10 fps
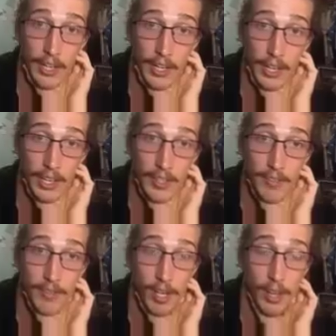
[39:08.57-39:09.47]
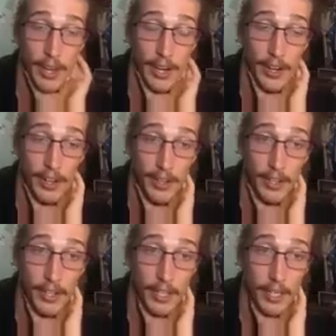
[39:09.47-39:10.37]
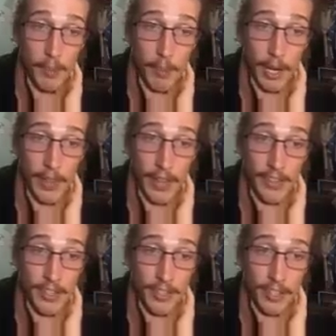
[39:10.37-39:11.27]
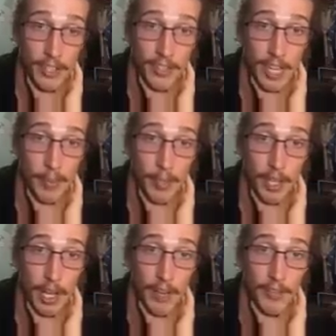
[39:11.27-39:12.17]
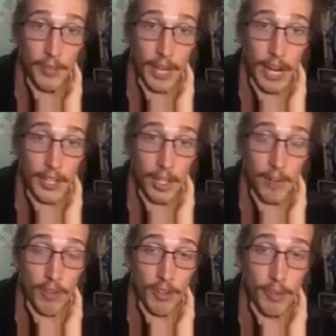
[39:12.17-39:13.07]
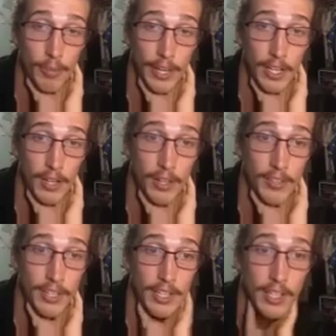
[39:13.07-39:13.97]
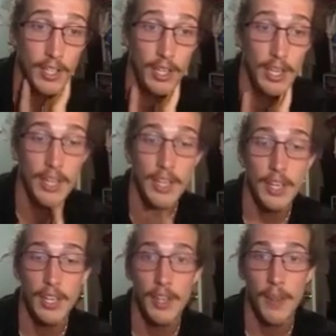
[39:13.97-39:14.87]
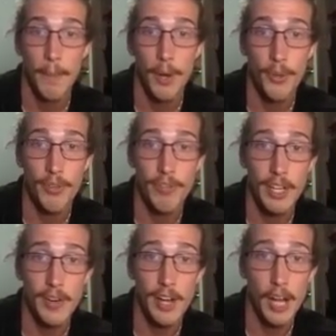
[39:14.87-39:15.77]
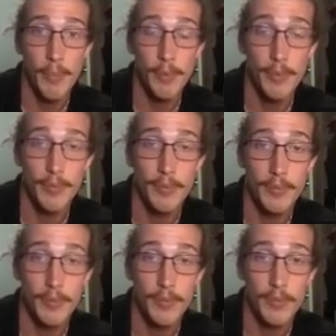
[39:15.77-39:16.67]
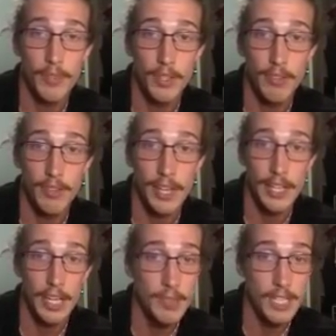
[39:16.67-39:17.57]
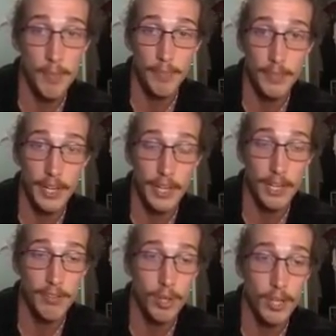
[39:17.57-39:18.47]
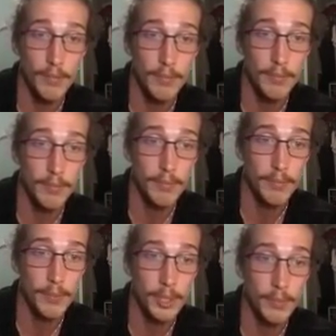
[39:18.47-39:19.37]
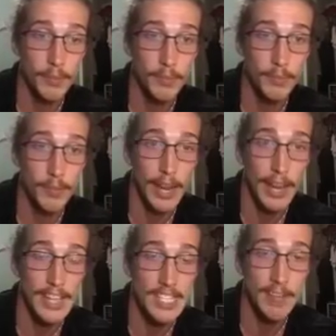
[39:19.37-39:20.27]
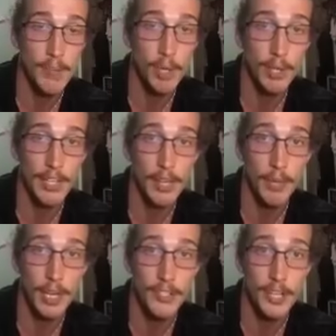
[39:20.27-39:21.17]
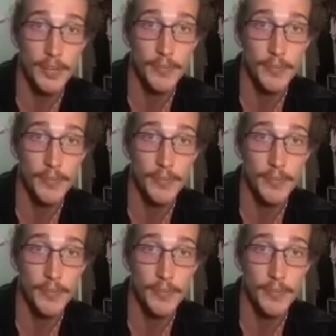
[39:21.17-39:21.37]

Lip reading: I get the fall there. But that's just a good example of do not go for the Spladle until both feet are up. The leg comes up, and I go for it. Boom. He has to have broken down posture.